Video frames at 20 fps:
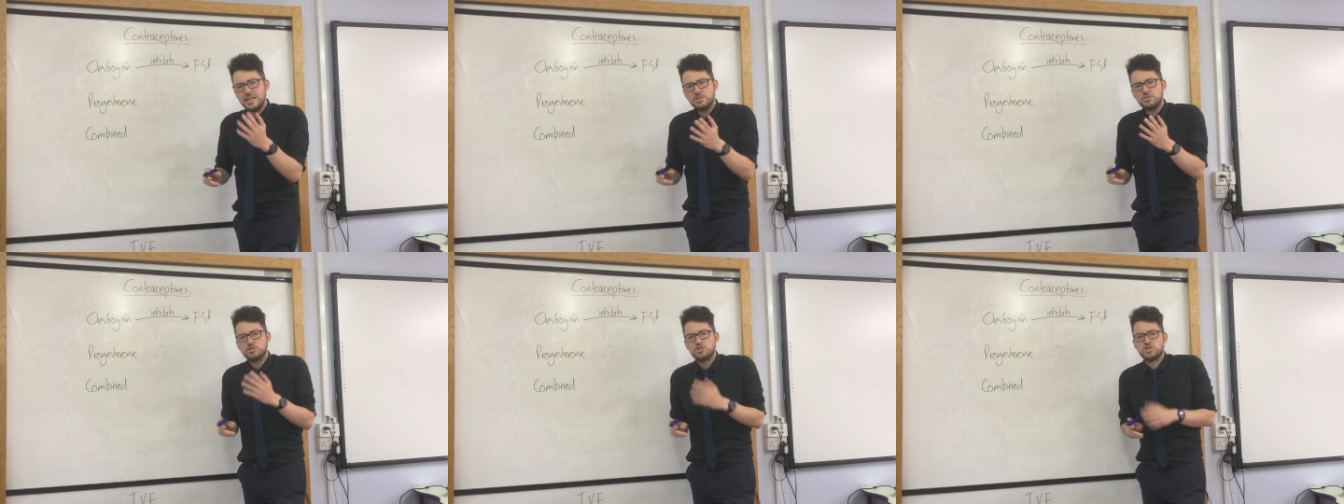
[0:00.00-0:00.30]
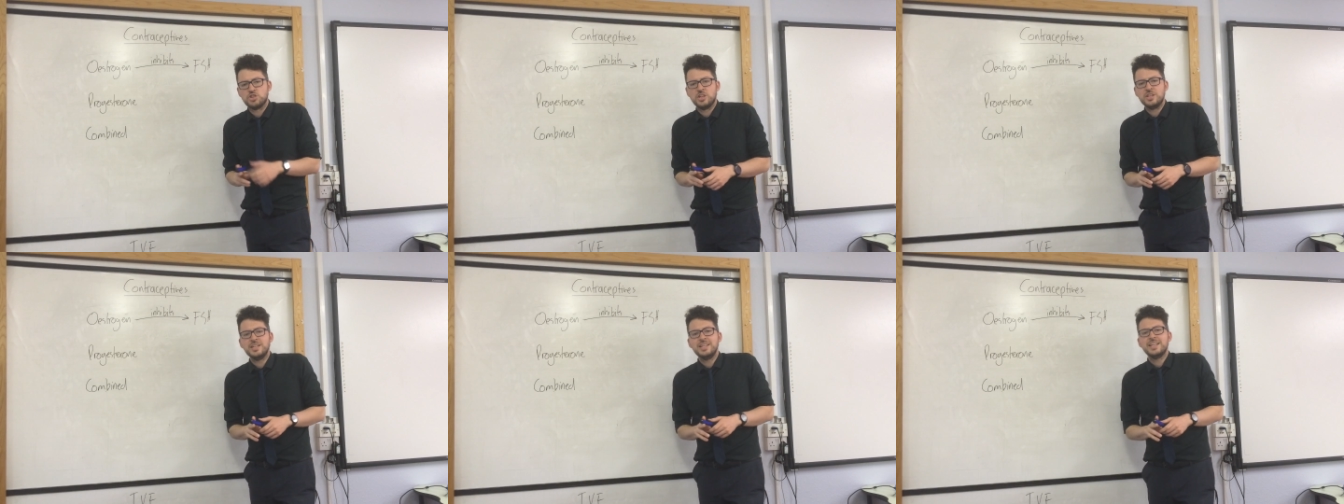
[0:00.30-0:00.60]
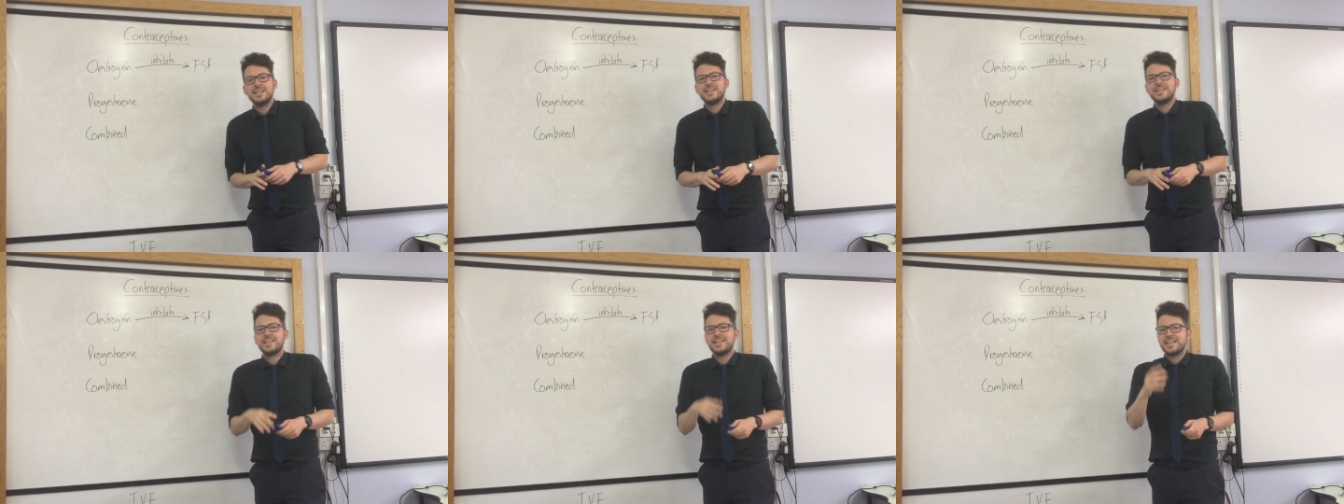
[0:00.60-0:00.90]
estrogen
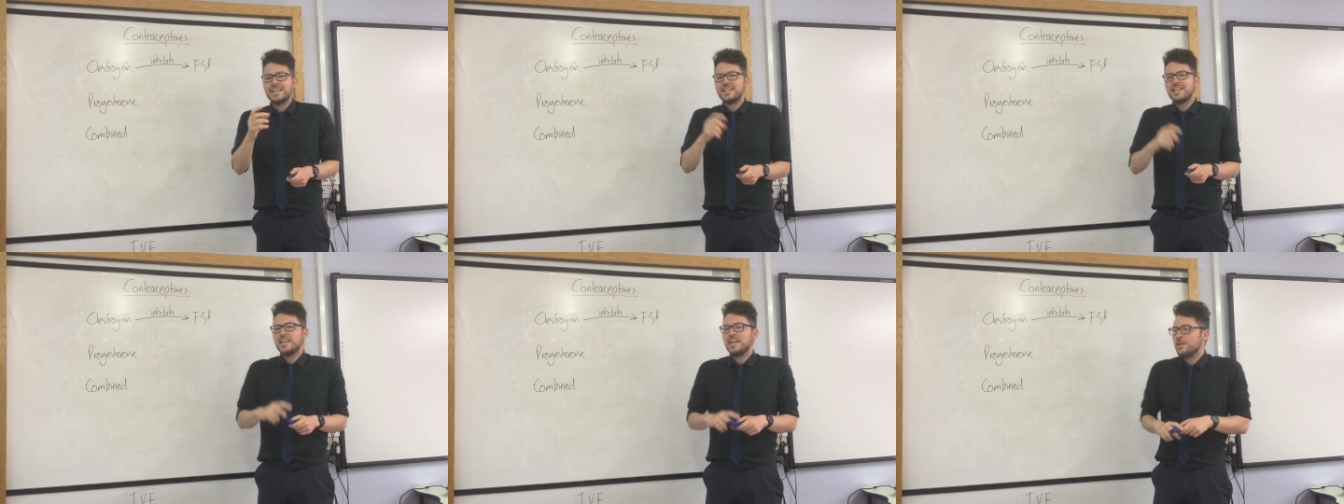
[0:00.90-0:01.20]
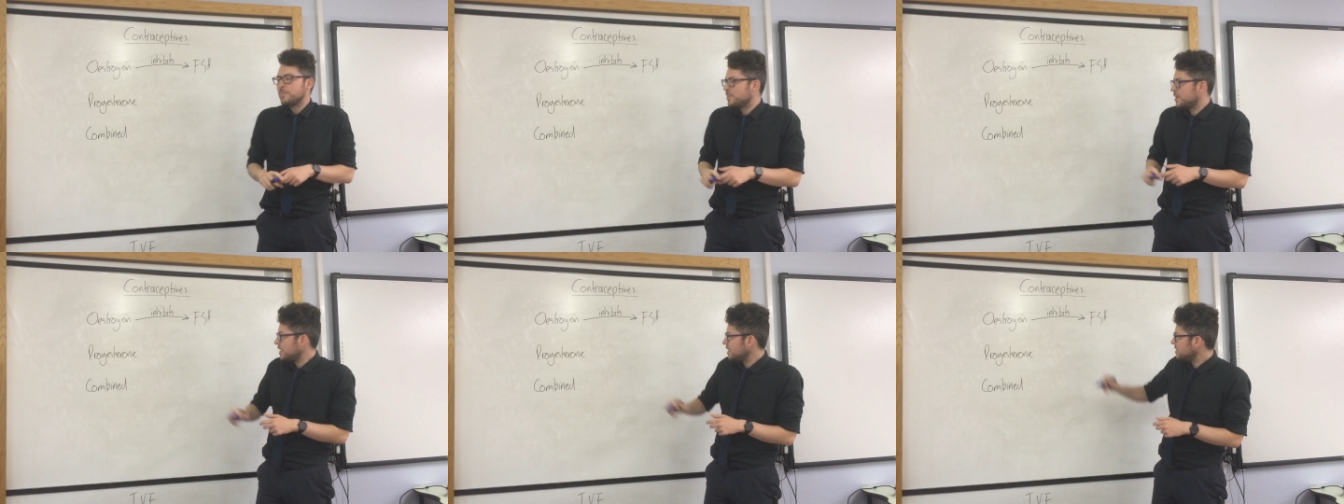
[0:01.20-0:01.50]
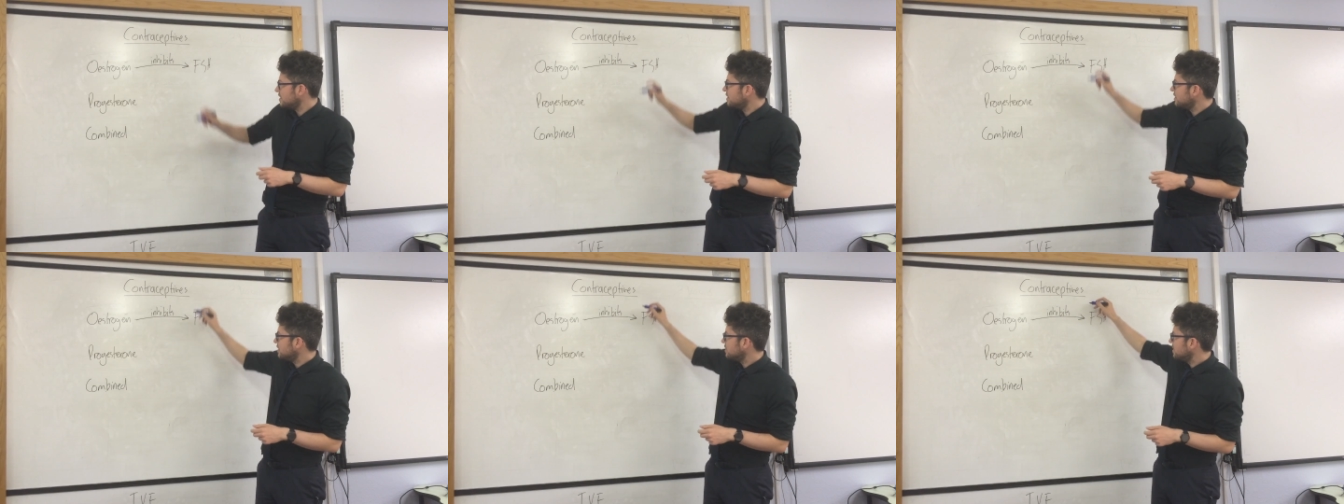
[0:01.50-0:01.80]

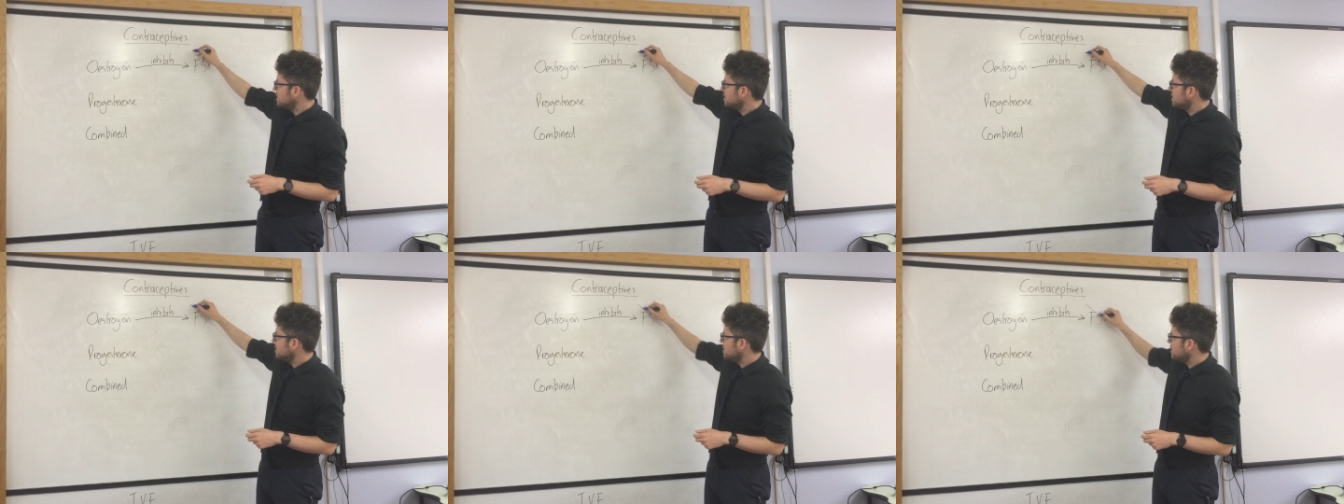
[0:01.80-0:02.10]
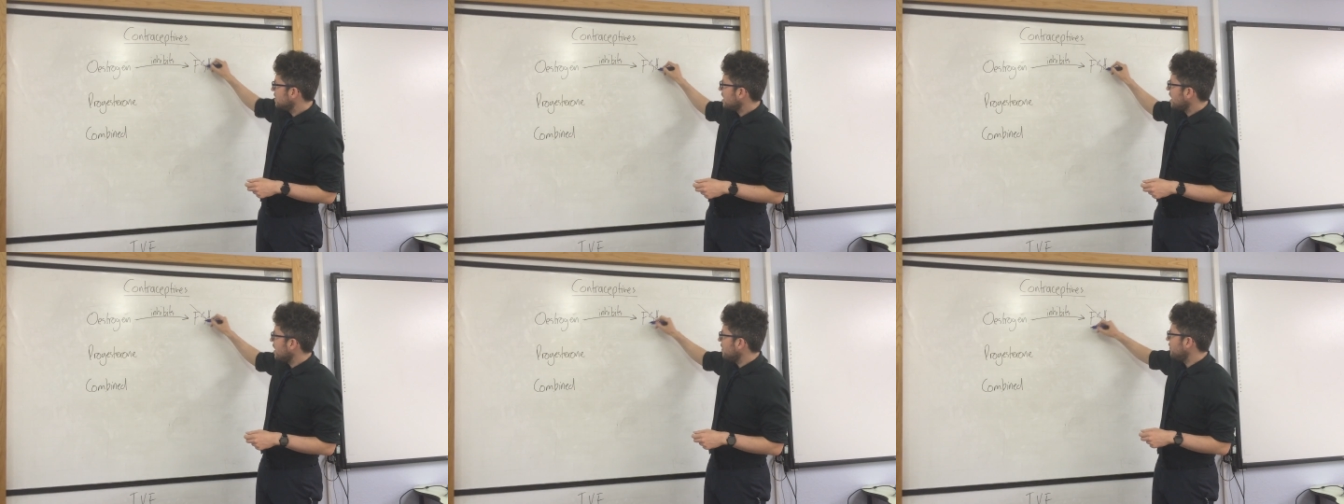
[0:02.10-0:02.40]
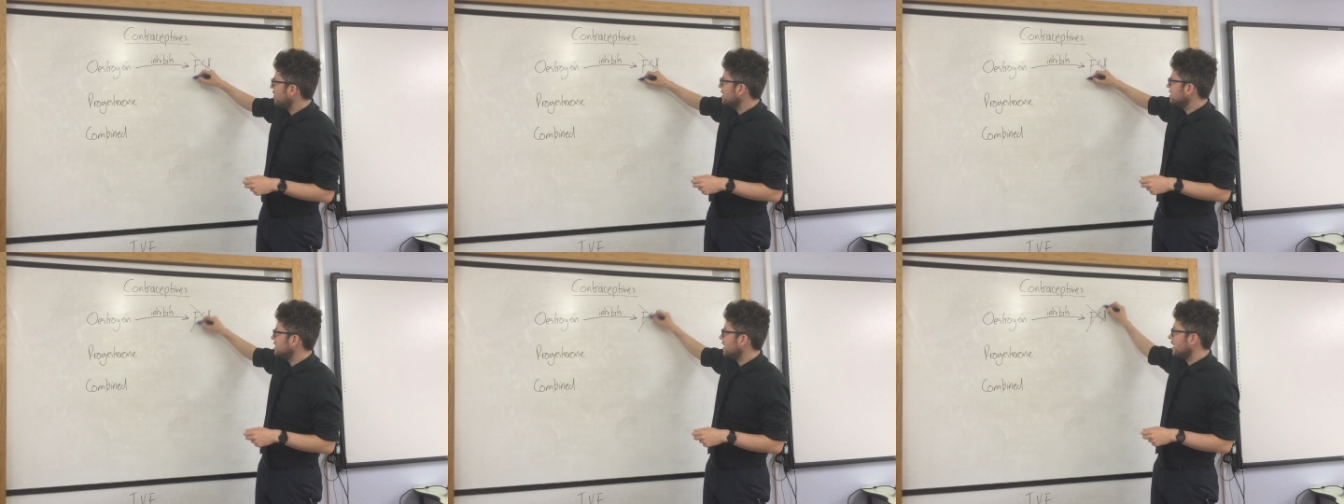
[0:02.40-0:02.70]
inhibits
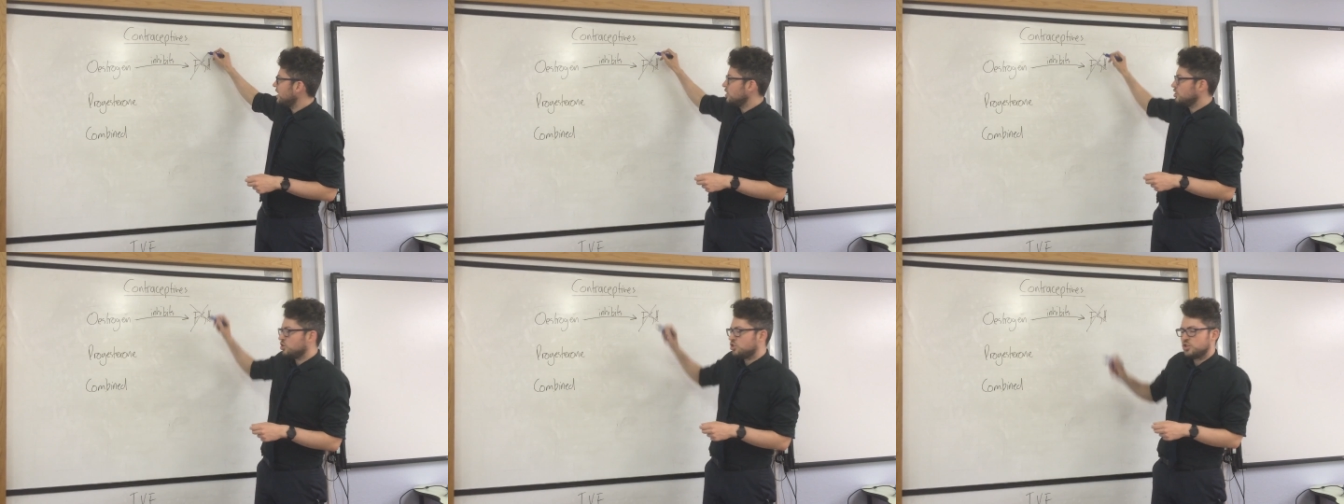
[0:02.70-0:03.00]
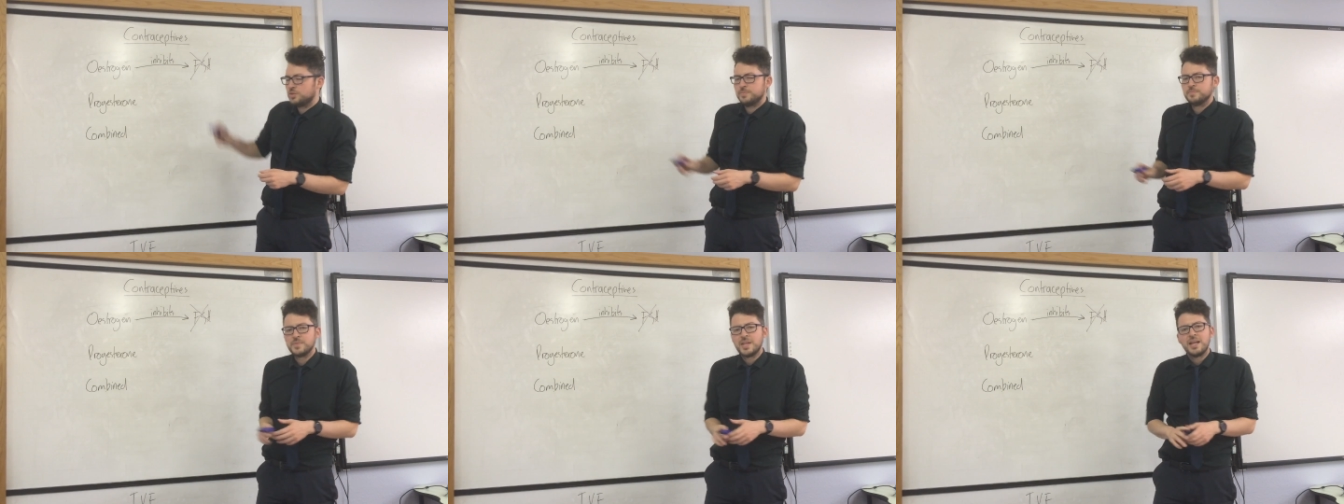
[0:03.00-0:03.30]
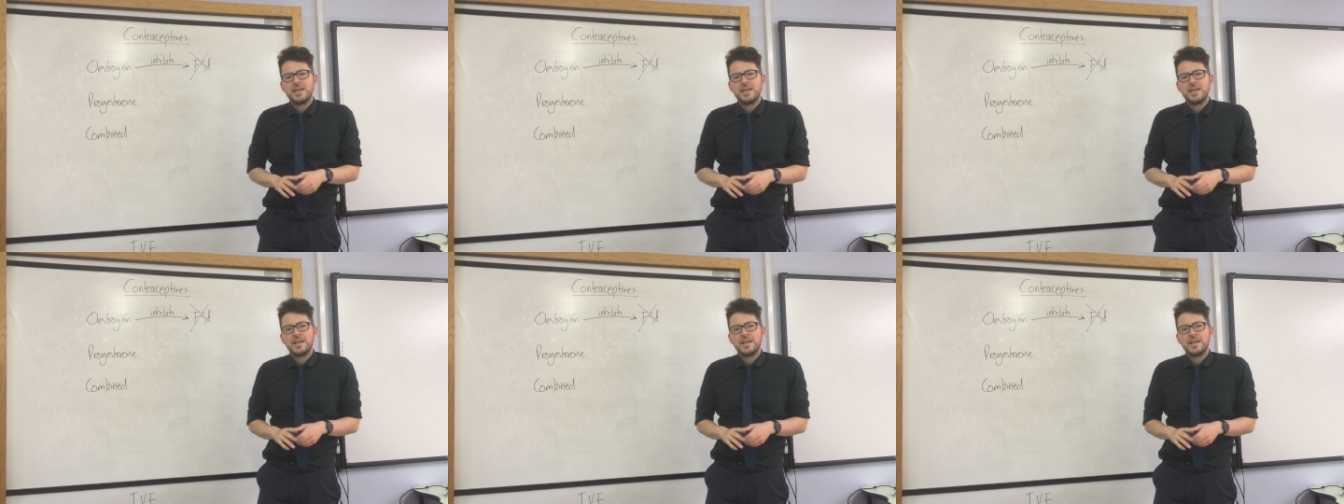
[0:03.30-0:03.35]
FSH.